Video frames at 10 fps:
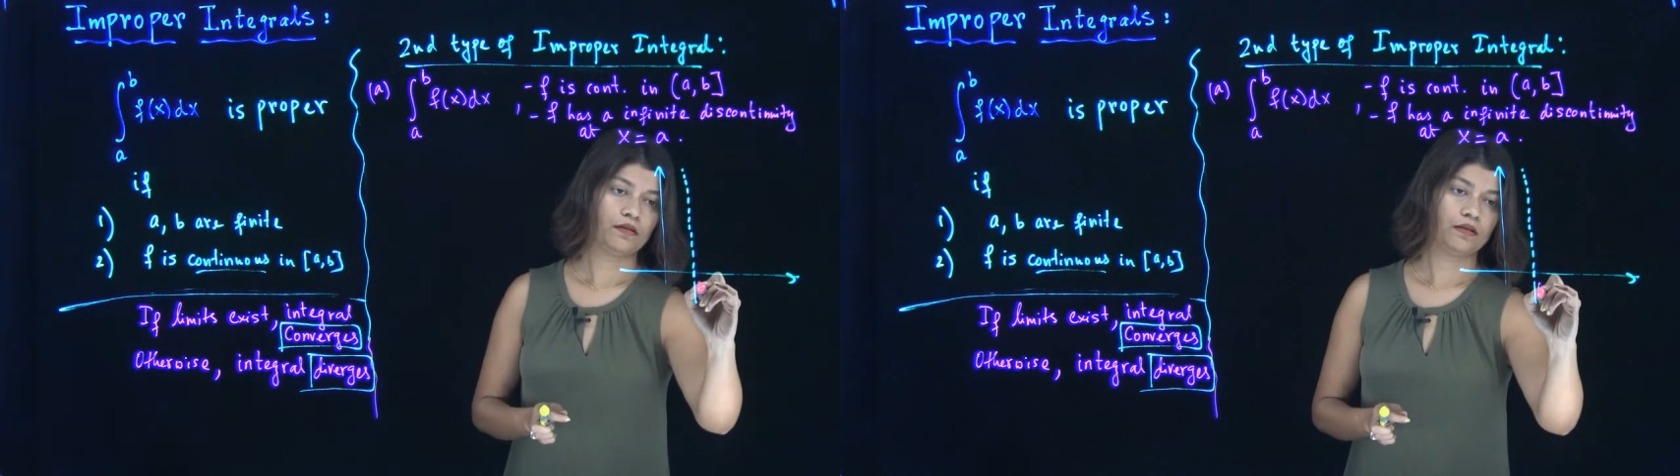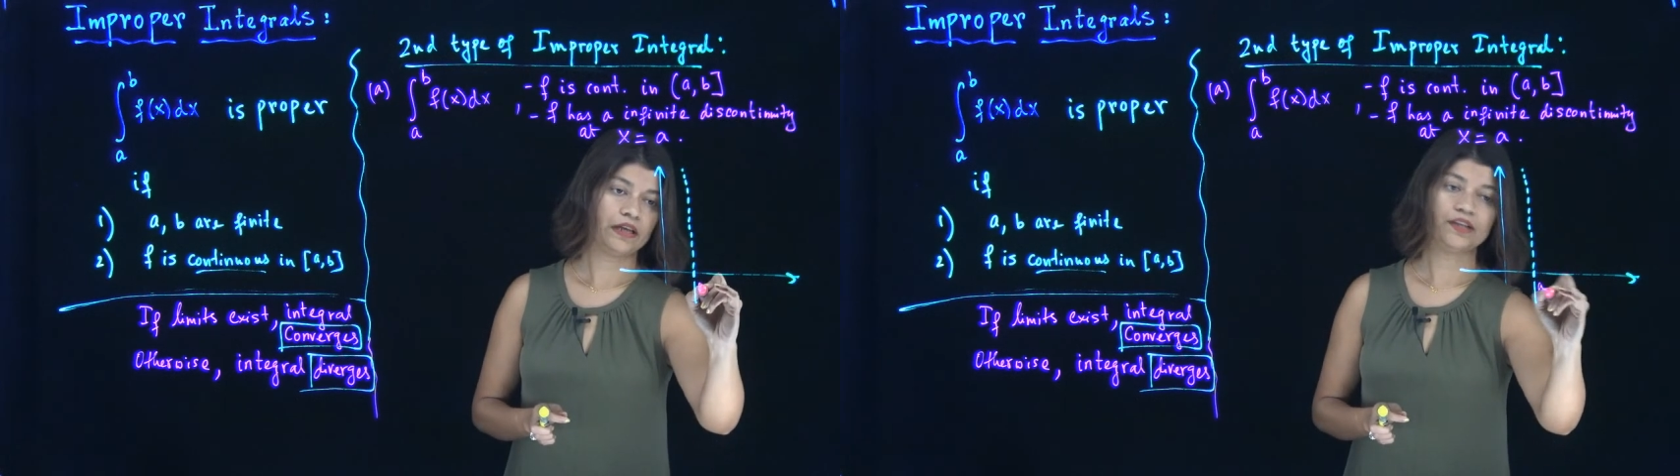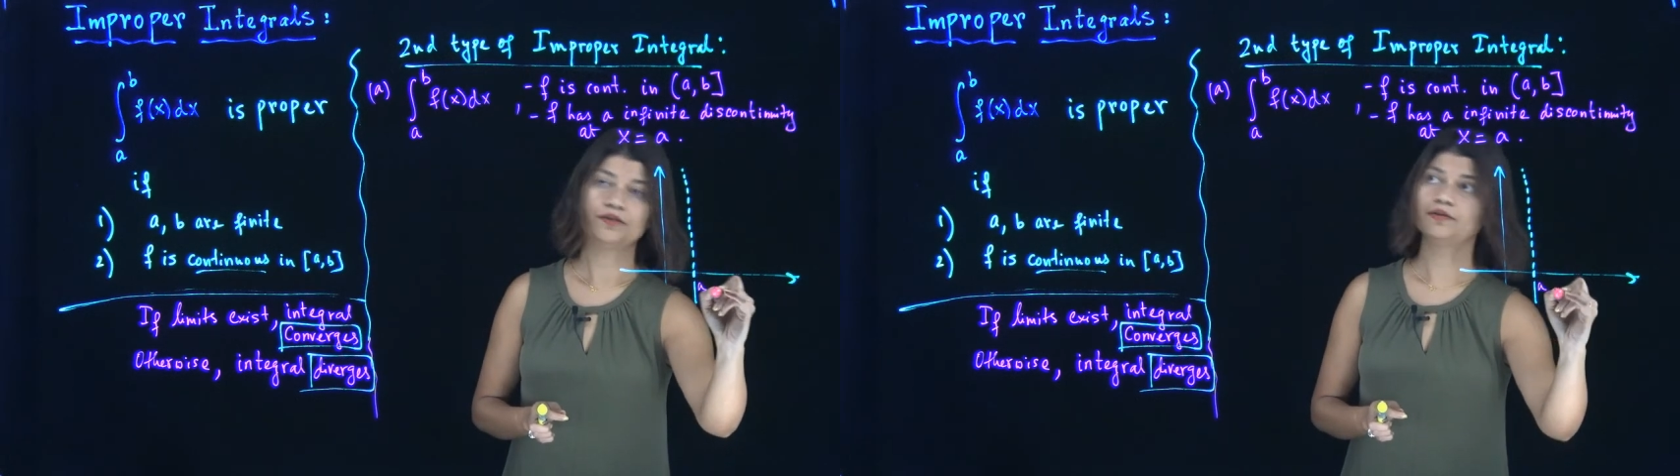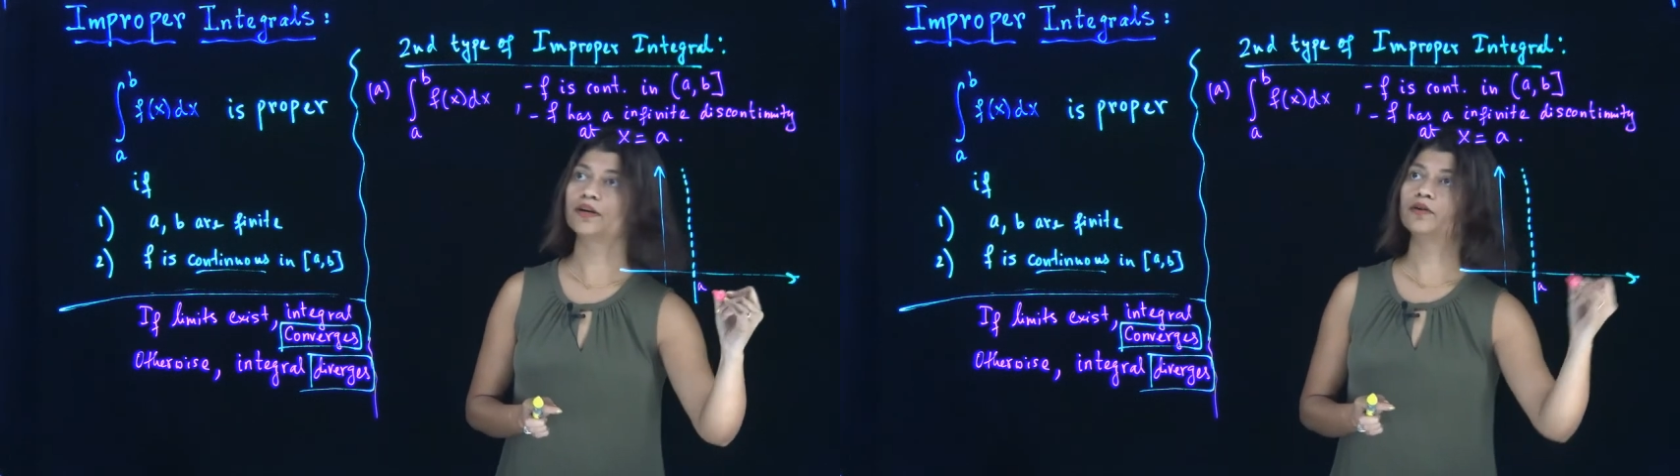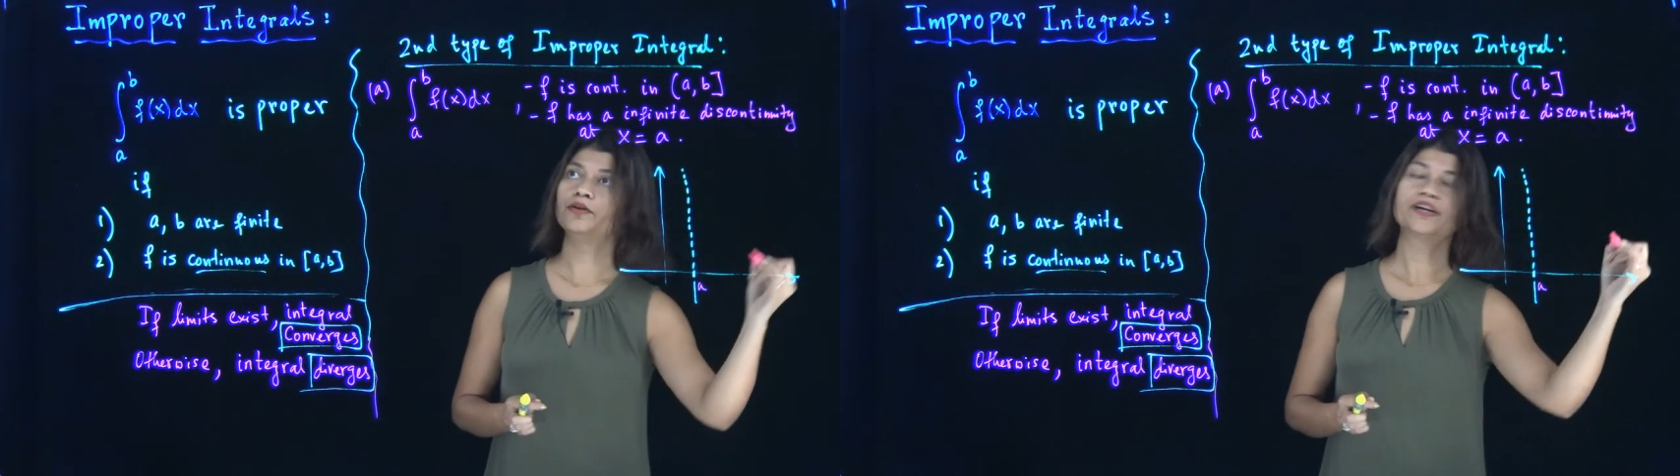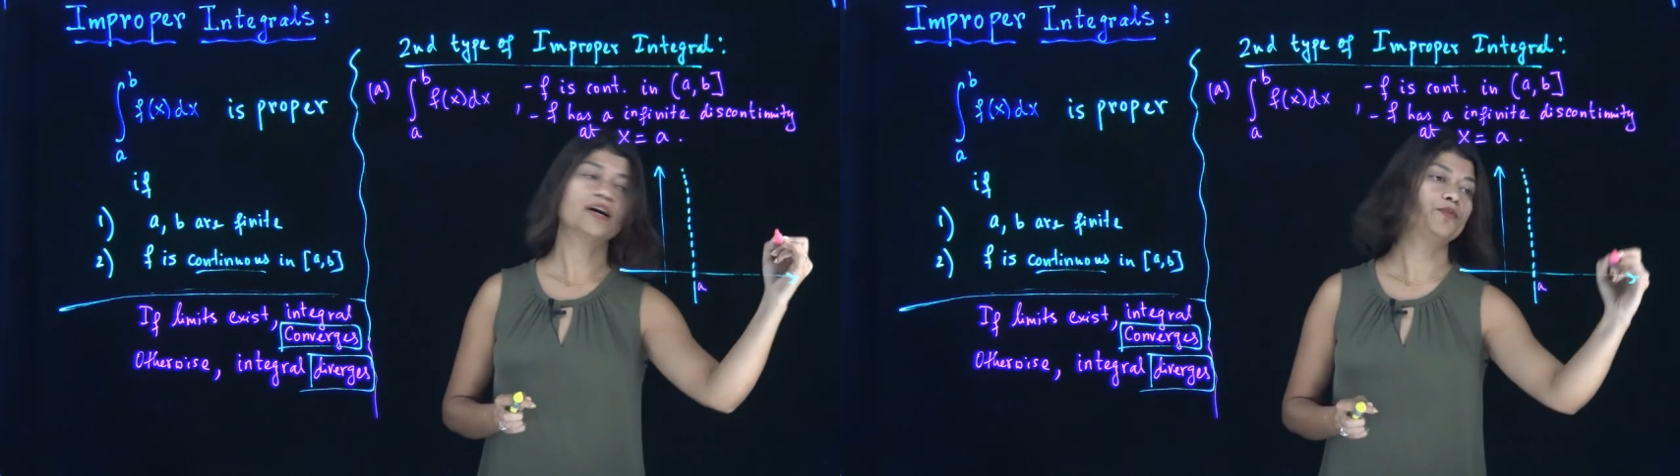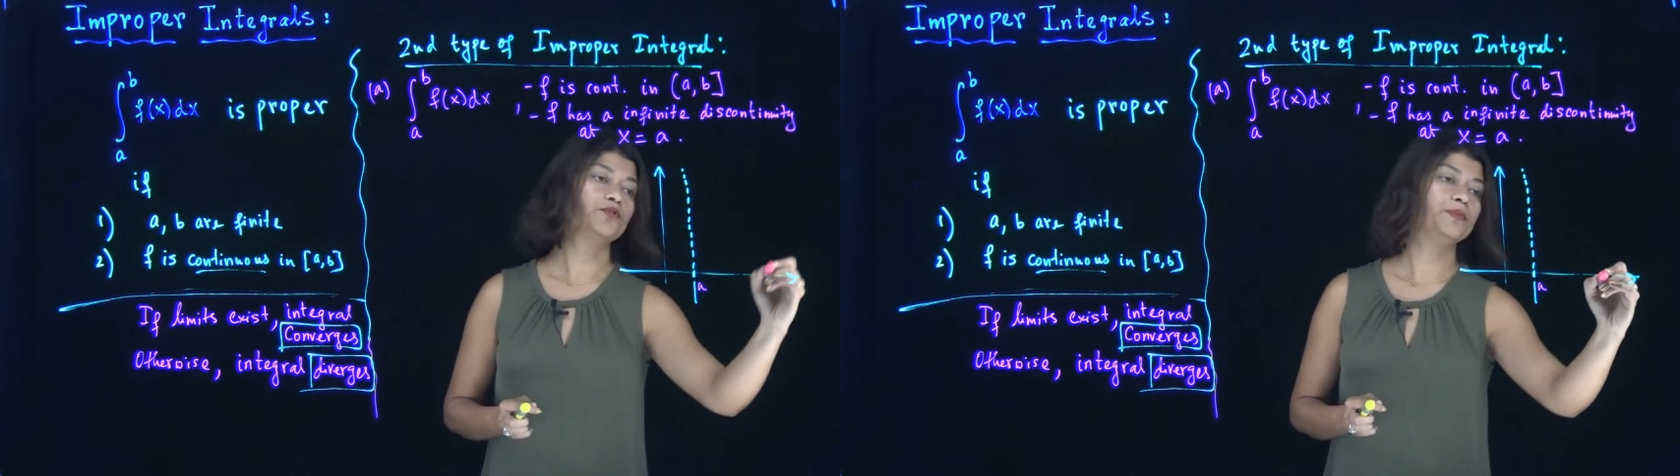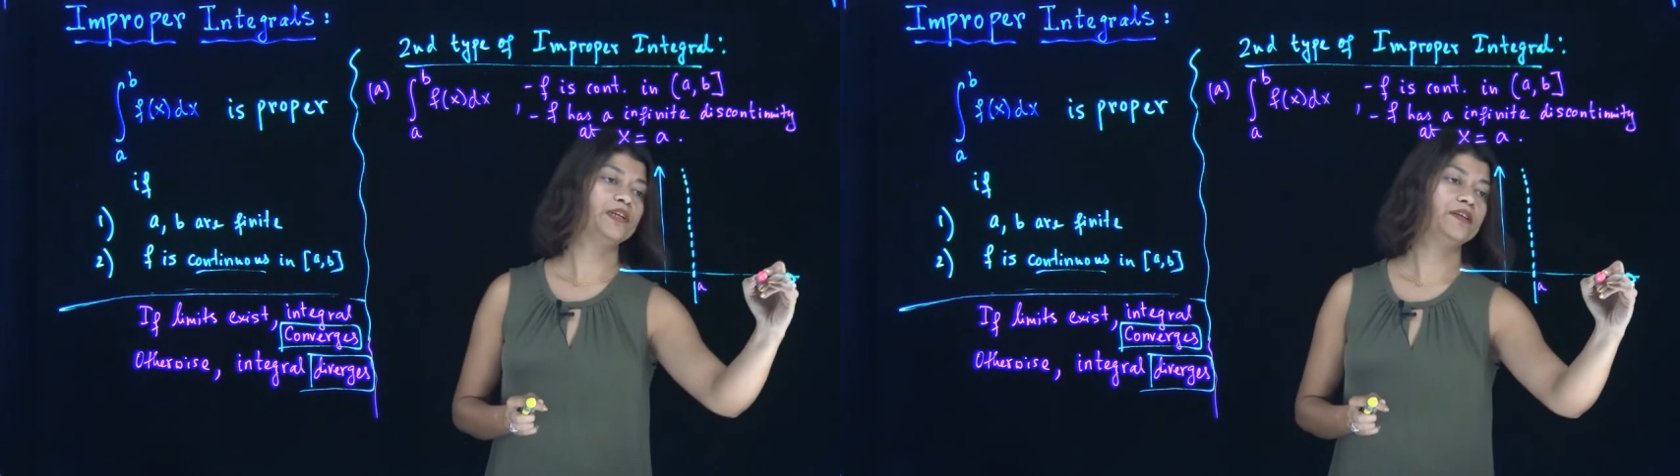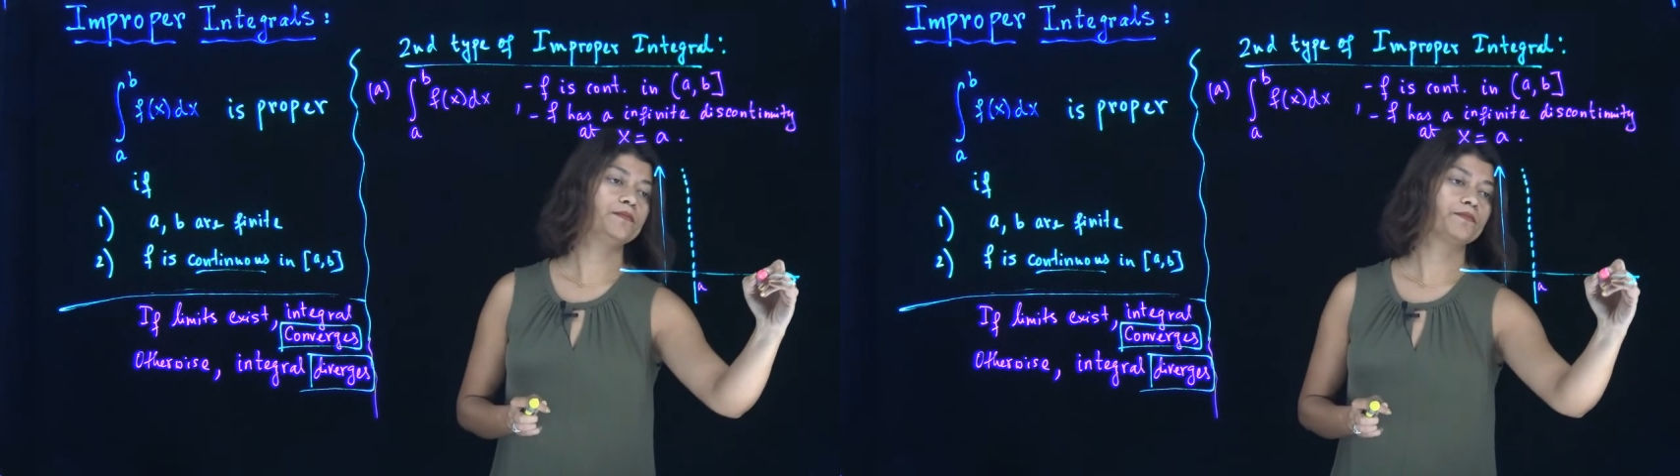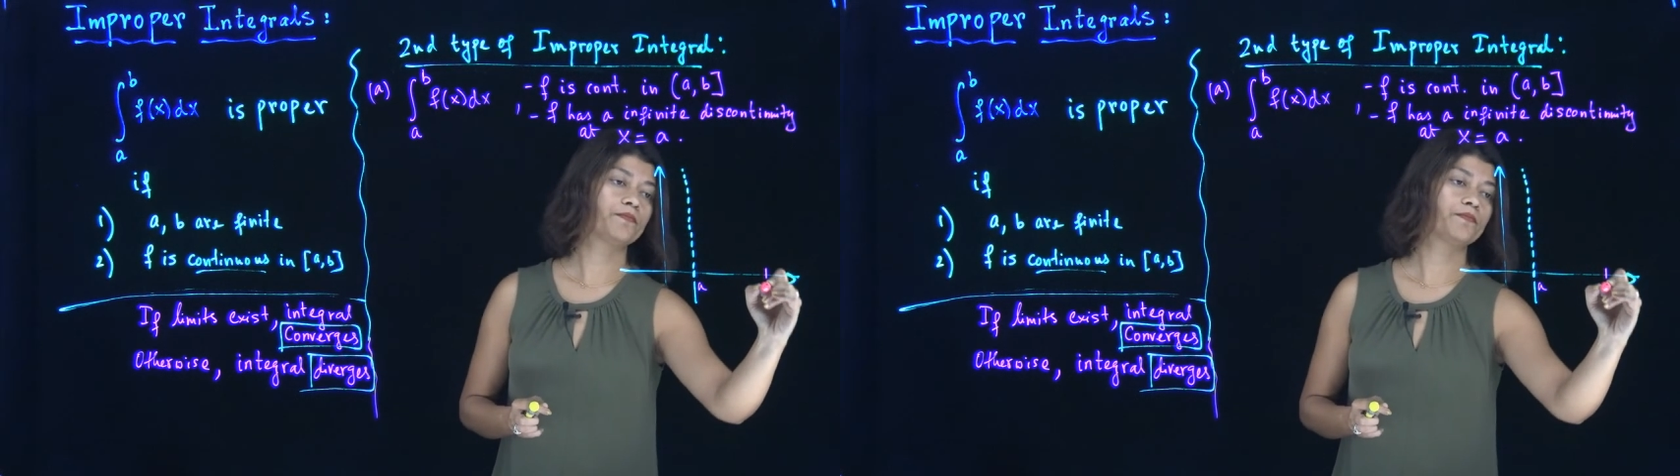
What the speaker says: And you are going up to b.